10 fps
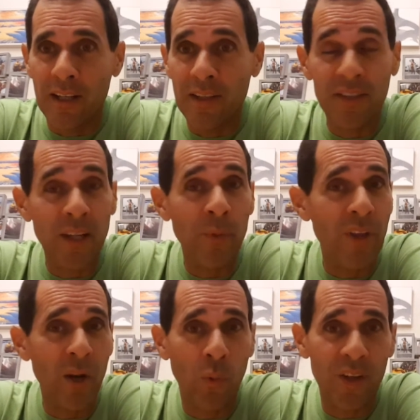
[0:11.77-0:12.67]
the summer
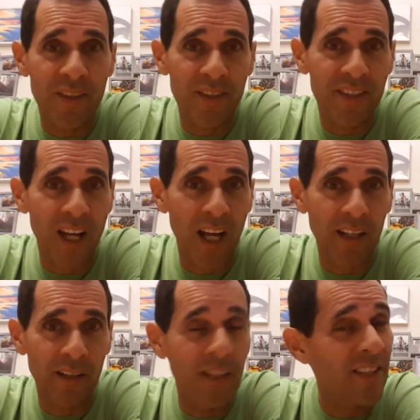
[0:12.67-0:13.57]
that wasn't
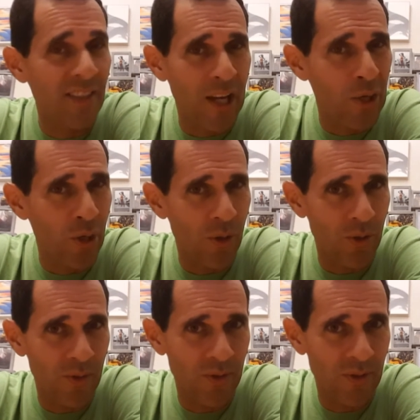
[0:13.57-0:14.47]
saga
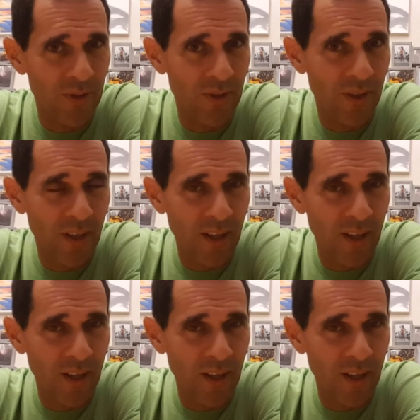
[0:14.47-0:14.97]
continues.